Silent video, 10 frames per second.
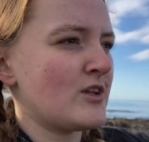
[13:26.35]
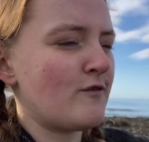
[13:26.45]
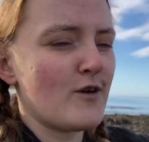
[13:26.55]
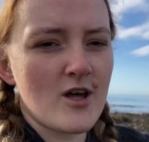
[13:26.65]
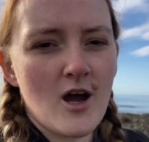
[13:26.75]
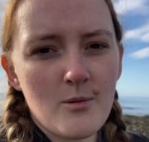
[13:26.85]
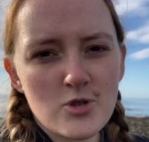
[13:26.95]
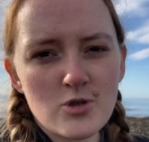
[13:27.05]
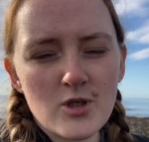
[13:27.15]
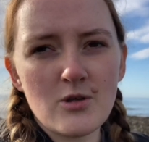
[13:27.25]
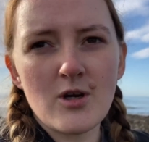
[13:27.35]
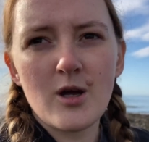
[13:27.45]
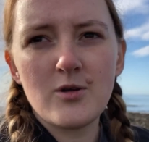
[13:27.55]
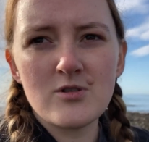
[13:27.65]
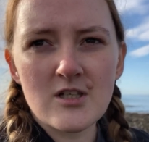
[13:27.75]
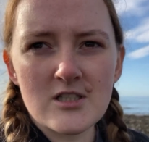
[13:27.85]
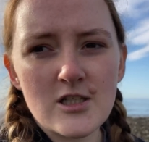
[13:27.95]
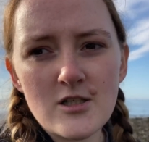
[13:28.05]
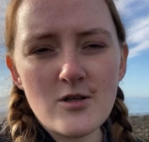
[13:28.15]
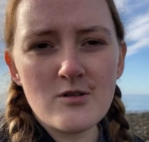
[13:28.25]
And the further up the shore you go, you start
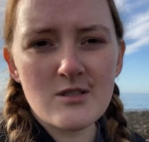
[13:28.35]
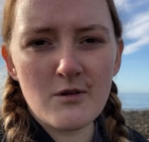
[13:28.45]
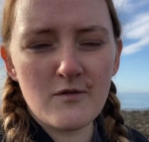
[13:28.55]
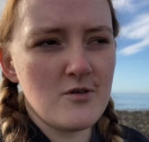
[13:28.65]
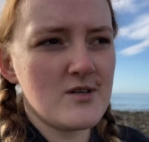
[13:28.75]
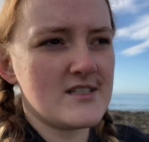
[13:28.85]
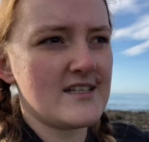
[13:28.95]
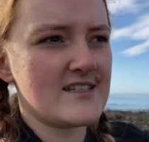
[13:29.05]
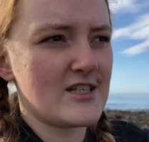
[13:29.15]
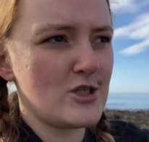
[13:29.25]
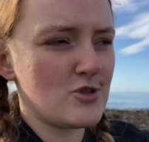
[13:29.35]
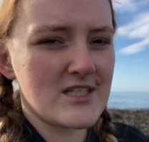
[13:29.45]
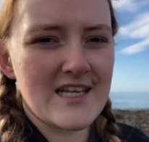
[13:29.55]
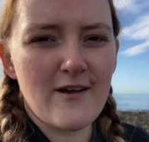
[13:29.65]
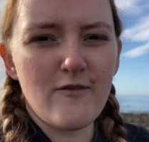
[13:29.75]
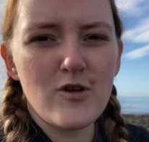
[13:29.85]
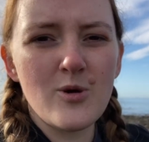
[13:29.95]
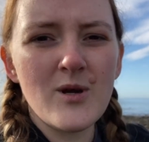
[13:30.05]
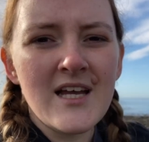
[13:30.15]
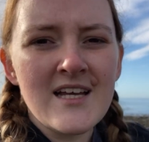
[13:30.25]
to lose some of the fucuses and you just get a
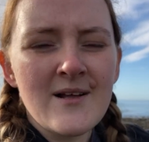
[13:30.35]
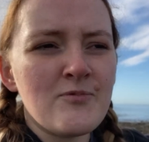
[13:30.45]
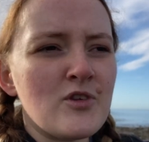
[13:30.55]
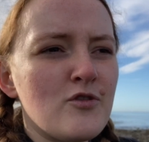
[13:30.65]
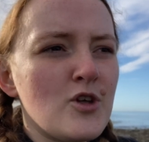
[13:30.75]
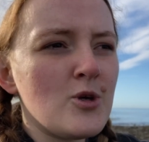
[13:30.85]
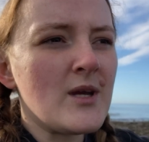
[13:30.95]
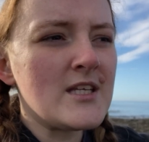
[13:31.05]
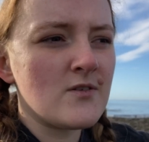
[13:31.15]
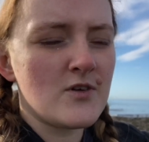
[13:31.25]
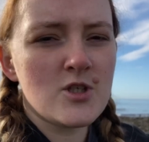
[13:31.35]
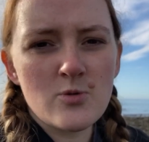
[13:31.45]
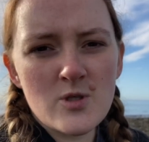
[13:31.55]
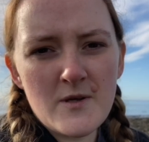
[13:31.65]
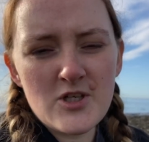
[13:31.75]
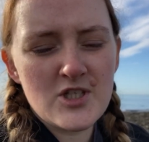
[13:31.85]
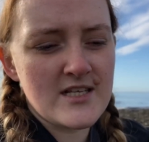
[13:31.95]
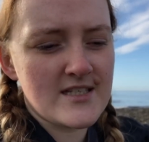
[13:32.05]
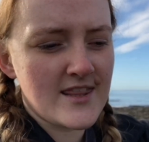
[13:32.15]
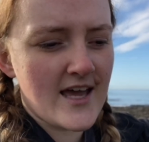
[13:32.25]
few few individual
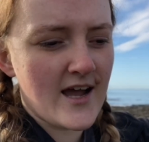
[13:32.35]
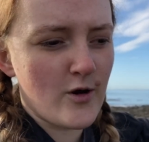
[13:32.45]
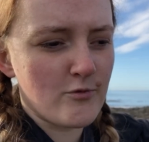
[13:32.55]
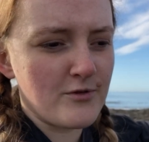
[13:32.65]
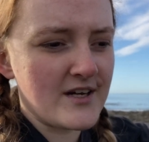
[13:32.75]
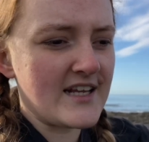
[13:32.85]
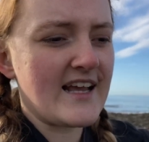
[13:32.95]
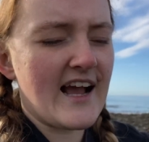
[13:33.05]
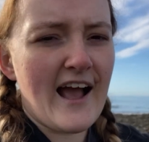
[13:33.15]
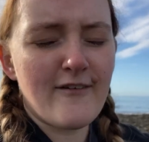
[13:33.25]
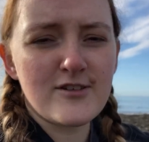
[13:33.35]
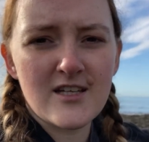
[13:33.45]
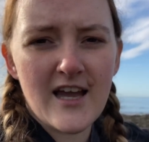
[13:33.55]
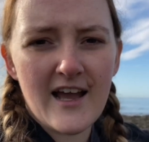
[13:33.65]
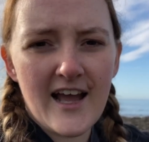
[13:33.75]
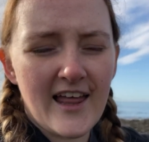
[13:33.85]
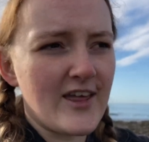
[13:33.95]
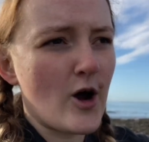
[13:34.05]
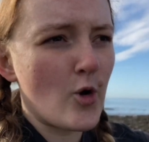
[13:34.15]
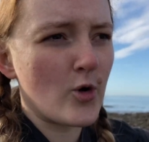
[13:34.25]
species that really have to
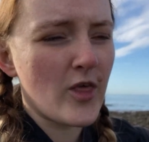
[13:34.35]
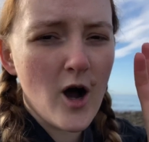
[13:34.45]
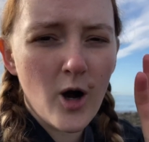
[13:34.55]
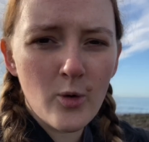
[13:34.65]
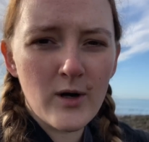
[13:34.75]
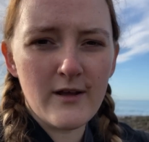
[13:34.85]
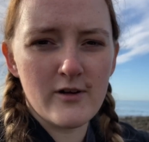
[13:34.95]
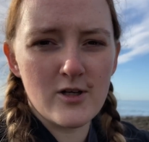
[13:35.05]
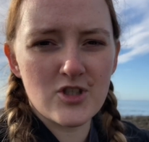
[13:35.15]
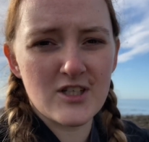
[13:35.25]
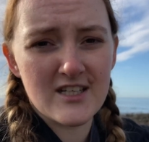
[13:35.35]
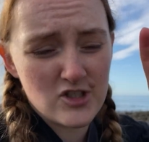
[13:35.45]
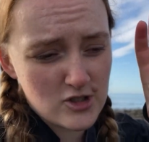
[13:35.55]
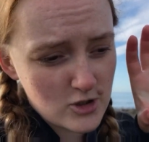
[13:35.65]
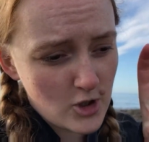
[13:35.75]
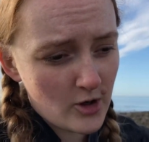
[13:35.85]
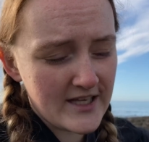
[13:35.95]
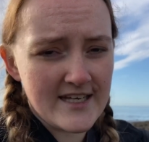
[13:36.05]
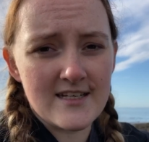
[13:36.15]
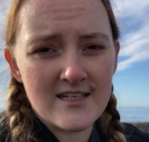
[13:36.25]
that the whole evolution has just
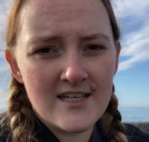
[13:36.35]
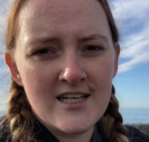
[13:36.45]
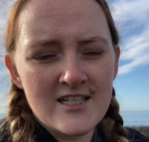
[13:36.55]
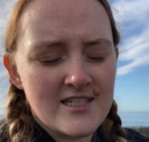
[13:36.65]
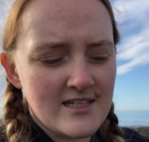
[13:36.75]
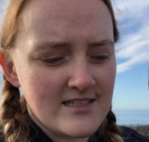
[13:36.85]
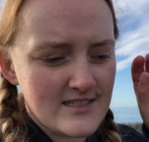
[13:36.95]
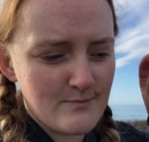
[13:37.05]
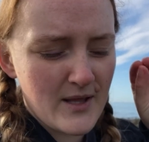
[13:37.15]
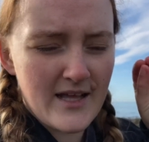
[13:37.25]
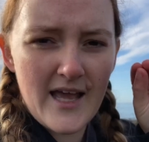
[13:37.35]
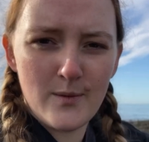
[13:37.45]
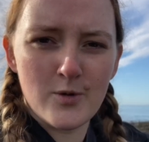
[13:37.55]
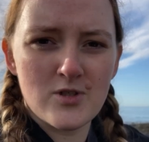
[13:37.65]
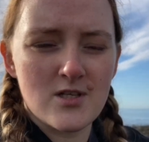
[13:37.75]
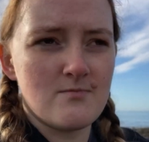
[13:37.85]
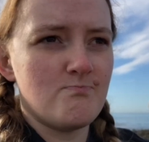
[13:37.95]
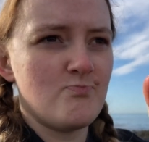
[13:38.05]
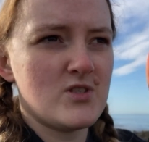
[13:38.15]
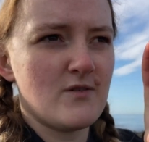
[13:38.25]
gone in to being able to
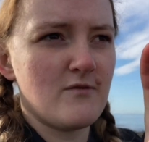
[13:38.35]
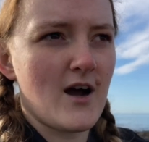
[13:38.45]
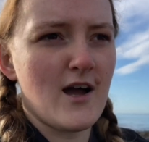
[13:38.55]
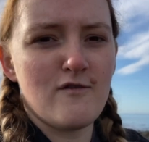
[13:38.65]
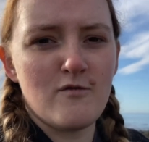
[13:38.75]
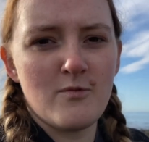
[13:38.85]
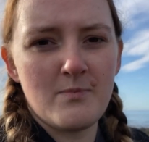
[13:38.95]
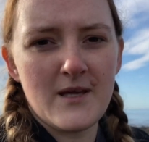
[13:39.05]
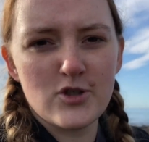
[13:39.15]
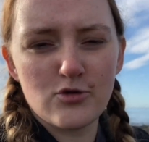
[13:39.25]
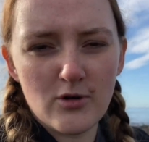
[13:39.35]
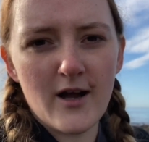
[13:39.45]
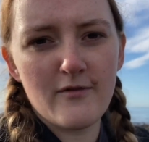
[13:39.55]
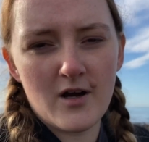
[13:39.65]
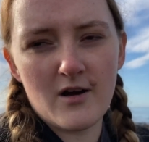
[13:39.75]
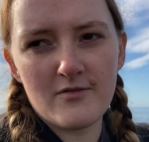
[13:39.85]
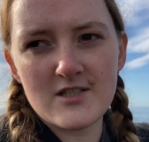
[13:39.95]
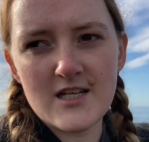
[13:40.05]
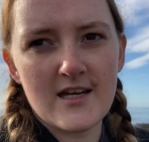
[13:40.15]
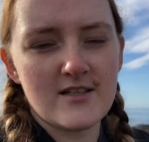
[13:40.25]
survive being dry for half
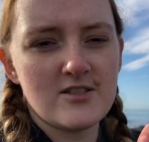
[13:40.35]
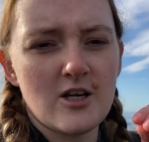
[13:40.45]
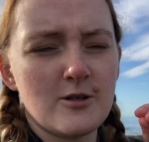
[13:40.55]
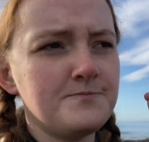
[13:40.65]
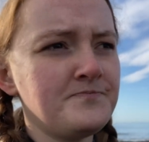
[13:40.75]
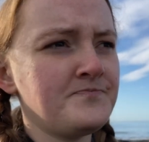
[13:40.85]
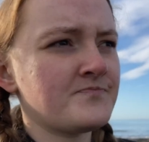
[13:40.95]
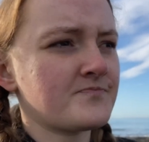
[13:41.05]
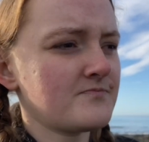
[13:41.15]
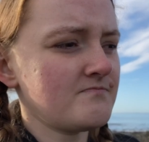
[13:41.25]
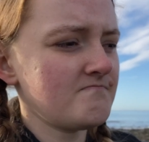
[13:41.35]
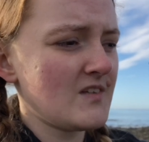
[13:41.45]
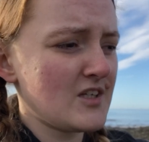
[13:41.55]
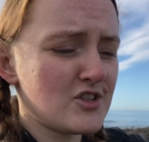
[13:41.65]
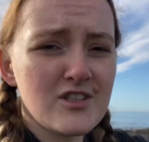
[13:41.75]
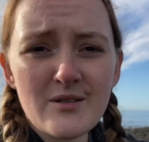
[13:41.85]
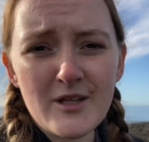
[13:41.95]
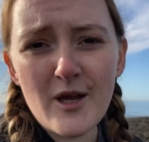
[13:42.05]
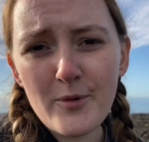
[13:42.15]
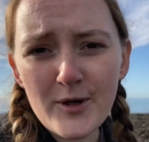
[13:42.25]
the day so just
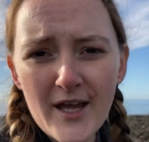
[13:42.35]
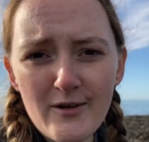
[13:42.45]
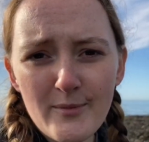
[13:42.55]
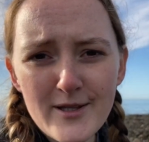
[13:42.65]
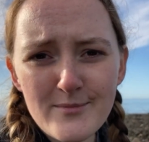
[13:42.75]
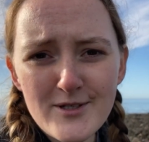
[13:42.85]
something i point out about the